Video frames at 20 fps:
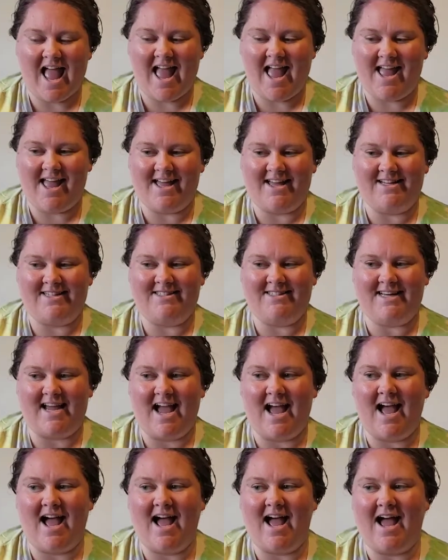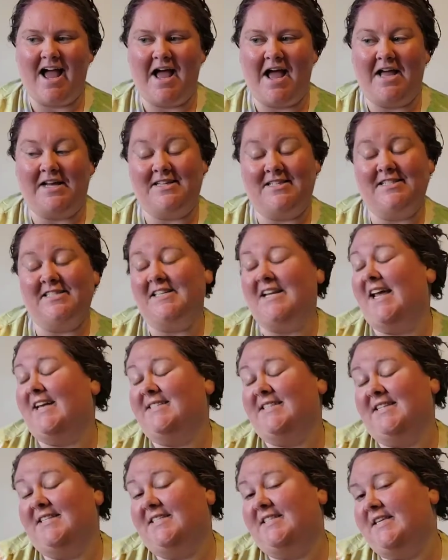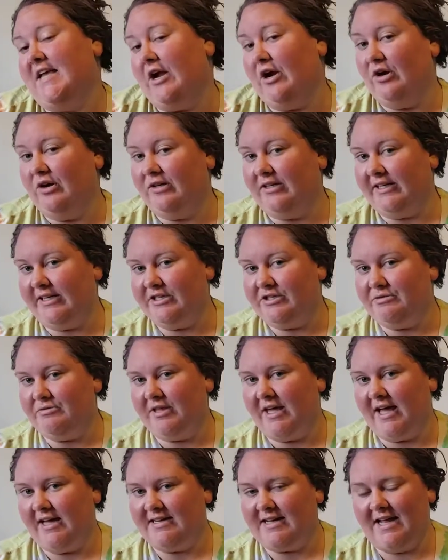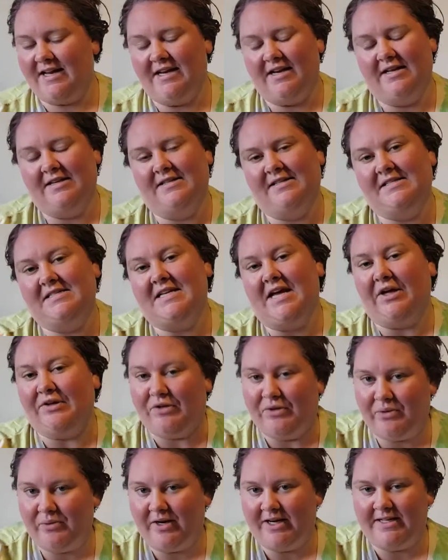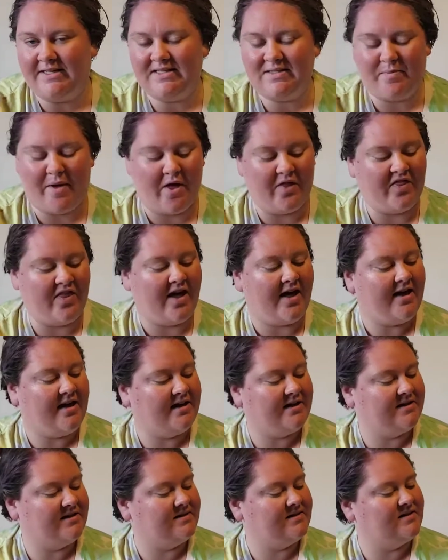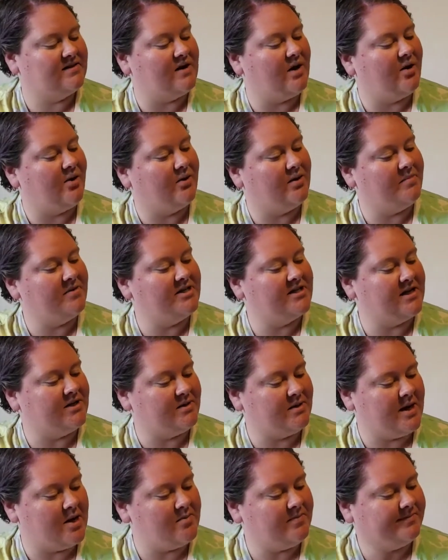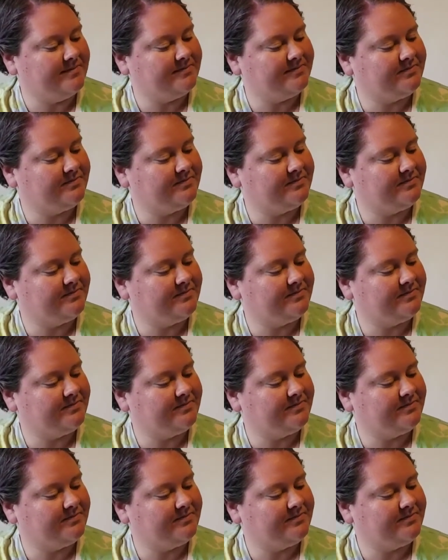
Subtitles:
And I didn't necessarily do that. I didn't tell you what it smelled like, so let me tell you now.